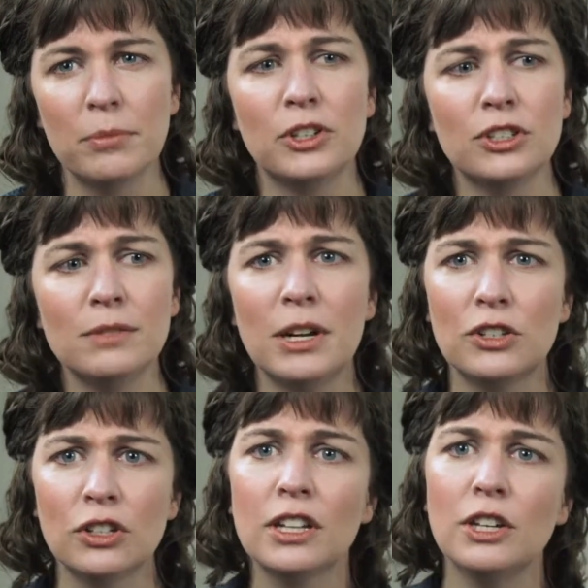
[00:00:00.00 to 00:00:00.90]
but just make
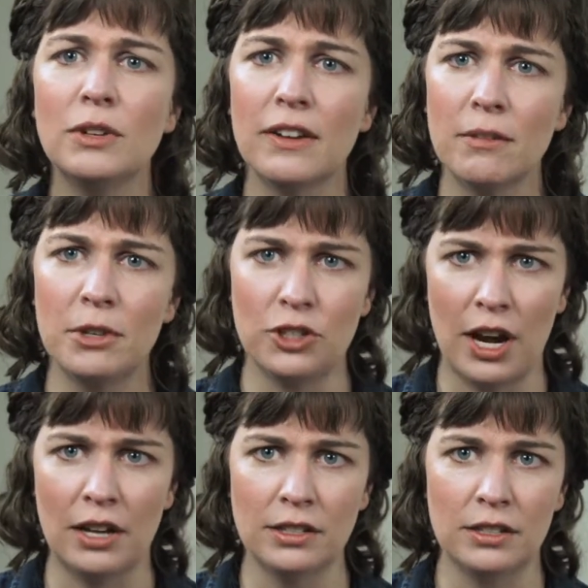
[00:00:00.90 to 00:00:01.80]
sure that you give them a
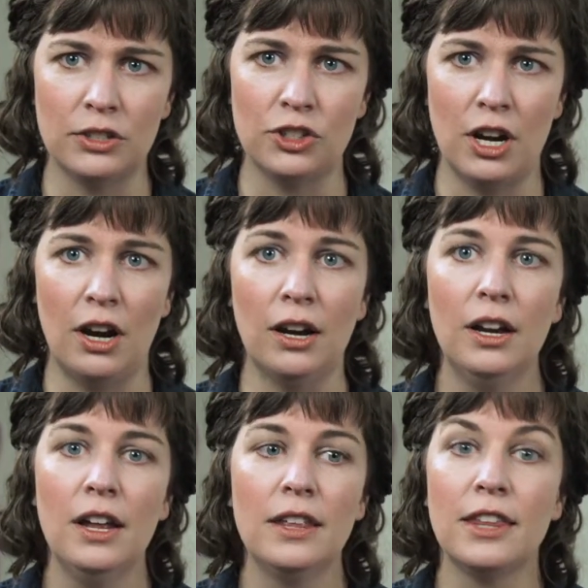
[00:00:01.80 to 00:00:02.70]
chance to share
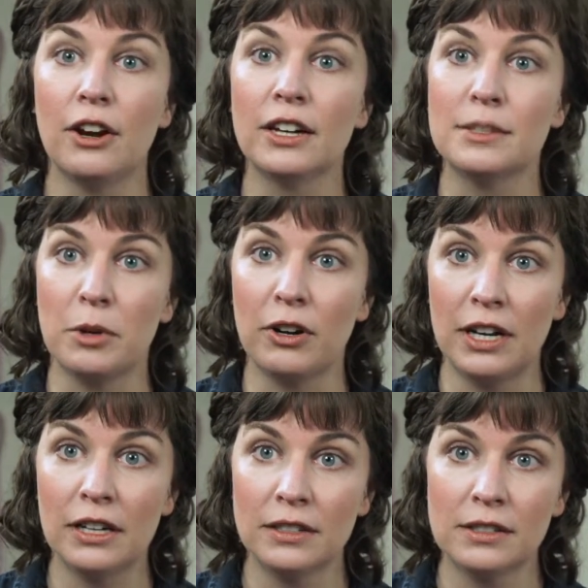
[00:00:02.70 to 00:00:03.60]
their
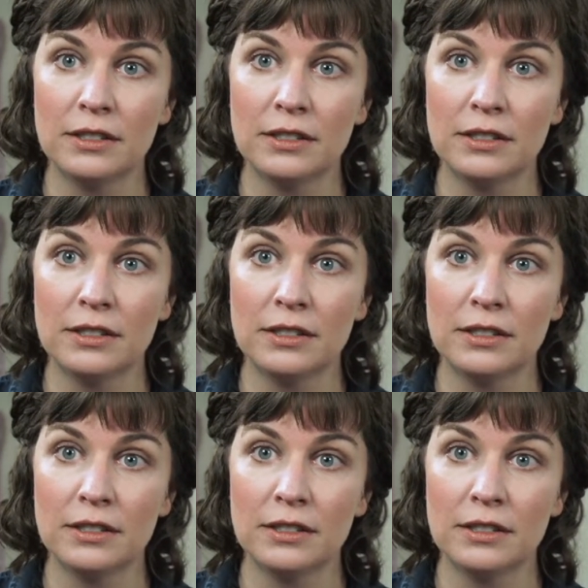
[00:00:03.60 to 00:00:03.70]
experience.